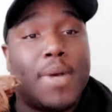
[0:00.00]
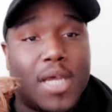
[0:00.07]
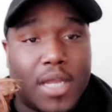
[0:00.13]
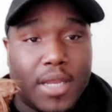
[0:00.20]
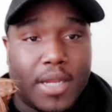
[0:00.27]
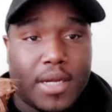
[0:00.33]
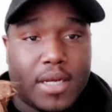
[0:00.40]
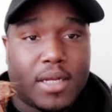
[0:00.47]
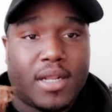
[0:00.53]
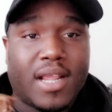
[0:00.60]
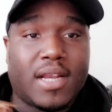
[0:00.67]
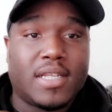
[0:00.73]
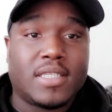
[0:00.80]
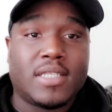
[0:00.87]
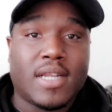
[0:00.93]
But
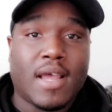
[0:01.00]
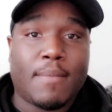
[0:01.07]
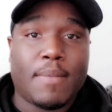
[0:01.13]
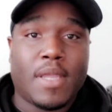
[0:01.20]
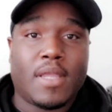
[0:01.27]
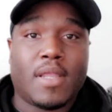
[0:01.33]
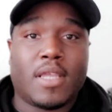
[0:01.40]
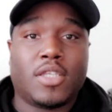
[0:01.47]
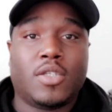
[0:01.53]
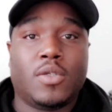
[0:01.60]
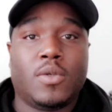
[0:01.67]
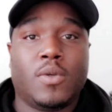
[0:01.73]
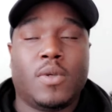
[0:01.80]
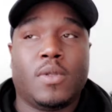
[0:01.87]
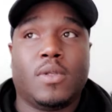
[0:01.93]
that does not mean that
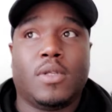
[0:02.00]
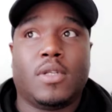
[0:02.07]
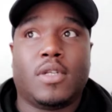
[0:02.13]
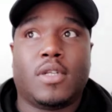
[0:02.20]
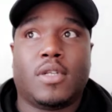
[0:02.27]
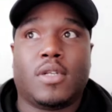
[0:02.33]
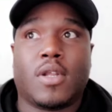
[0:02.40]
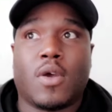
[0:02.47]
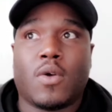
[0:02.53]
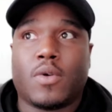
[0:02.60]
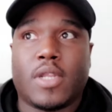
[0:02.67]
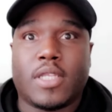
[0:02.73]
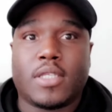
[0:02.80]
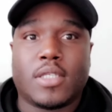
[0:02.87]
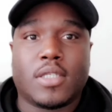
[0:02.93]
you
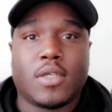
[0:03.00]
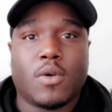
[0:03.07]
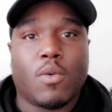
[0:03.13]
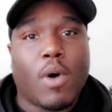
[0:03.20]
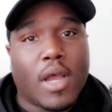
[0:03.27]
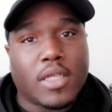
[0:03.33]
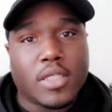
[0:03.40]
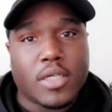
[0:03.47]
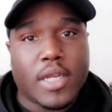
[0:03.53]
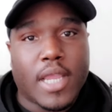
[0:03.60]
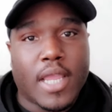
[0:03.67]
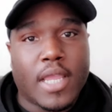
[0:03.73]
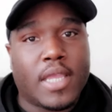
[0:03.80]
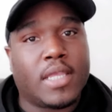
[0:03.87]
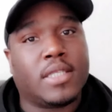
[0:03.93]
don't need to still wash your
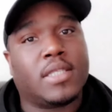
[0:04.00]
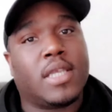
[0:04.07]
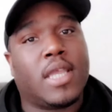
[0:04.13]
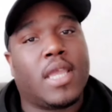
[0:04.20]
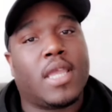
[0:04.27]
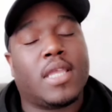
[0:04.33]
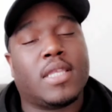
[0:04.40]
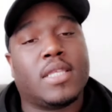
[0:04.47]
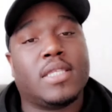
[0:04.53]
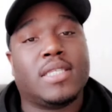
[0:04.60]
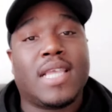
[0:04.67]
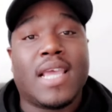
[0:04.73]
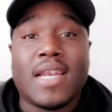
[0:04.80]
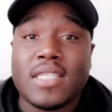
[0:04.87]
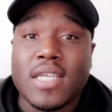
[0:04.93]
hands and
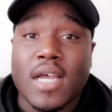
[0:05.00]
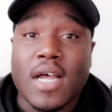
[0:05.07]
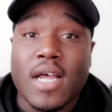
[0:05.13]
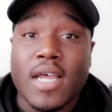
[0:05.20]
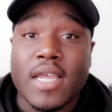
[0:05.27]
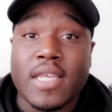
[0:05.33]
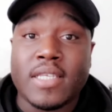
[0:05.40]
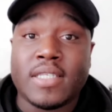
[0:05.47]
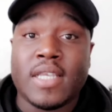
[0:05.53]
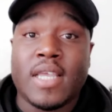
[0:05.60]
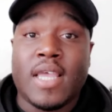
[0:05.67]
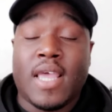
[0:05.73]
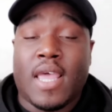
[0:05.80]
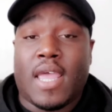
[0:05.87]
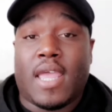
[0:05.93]
sanitize
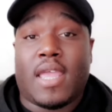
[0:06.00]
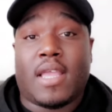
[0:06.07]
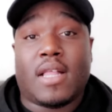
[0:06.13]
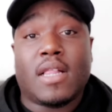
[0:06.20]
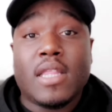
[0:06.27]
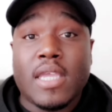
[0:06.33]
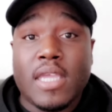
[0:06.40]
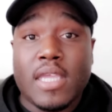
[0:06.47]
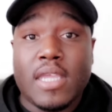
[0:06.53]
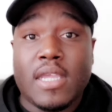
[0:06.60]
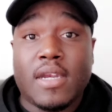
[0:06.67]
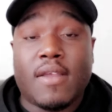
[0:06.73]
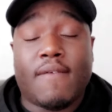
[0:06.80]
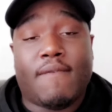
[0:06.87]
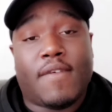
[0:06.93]
and
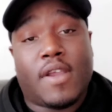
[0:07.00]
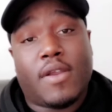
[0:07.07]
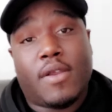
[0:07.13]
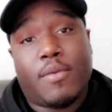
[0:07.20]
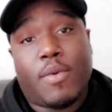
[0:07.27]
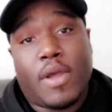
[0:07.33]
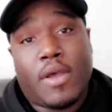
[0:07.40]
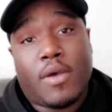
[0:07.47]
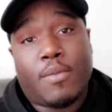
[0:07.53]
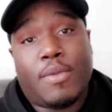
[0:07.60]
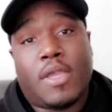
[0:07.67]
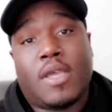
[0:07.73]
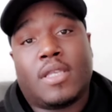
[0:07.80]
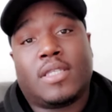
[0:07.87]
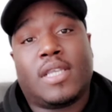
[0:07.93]
clean very well,
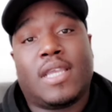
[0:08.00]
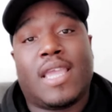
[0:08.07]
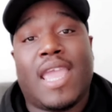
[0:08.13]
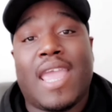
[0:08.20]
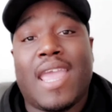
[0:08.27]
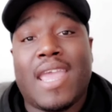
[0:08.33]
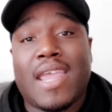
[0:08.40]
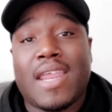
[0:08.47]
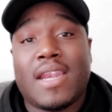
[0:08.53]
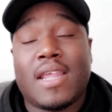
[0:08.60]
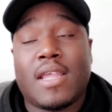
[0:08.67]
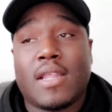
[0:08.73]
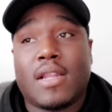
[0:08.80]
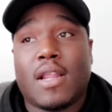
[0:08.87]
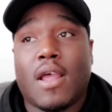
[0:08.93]
because it can,